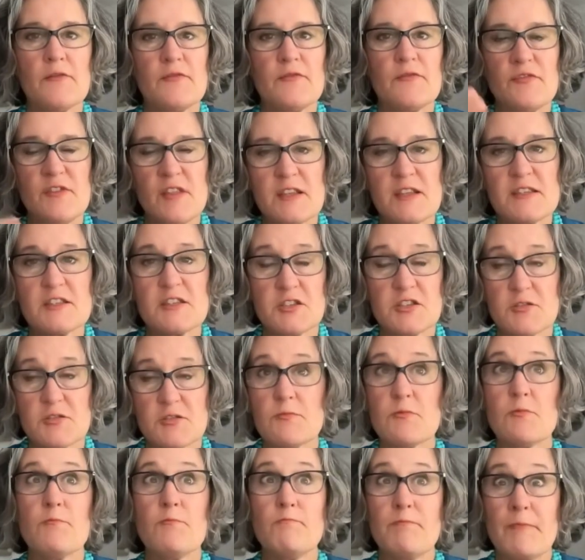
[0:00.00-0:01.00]
this
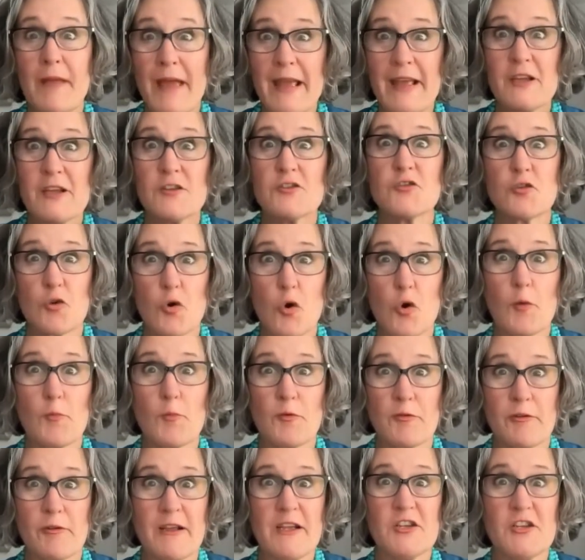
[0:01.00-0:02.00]
major
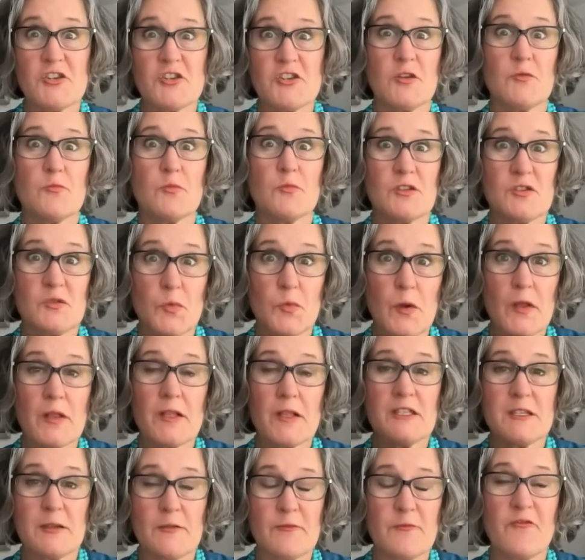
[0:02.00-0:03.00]
corporation was willing
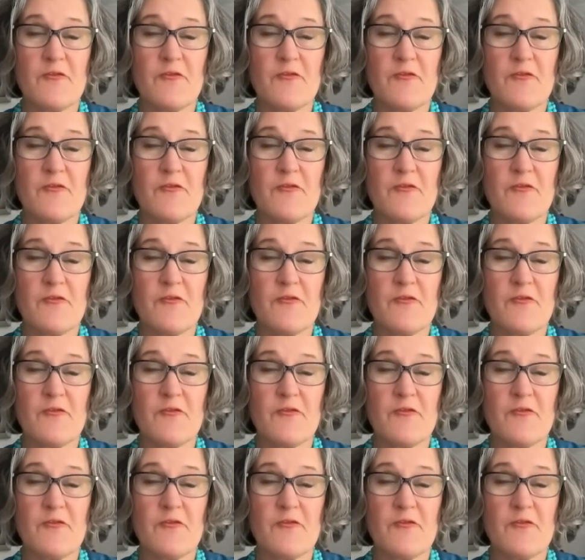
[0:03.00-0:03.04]
to